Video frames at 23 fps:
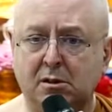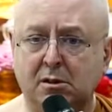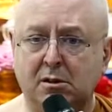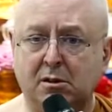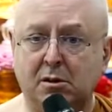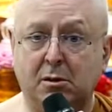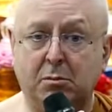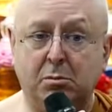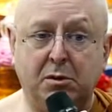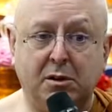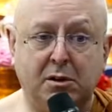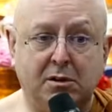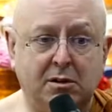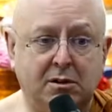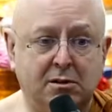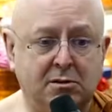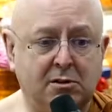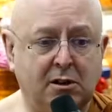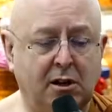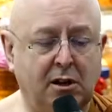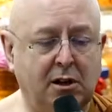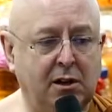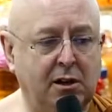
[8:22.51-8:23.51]
that because
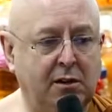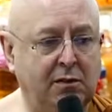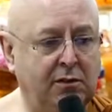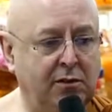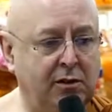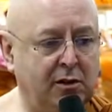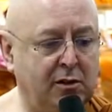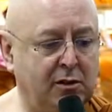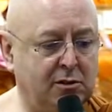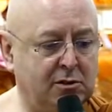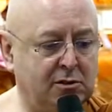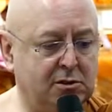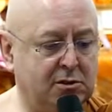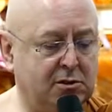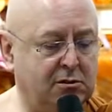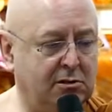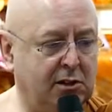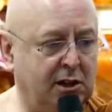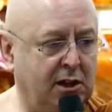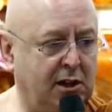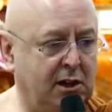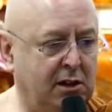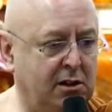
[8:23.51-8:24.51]
I live in
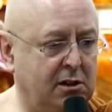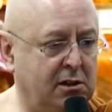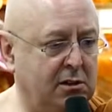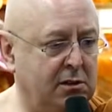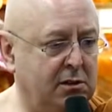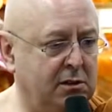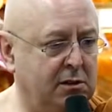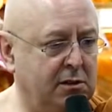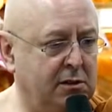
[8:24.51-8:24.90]
Australia,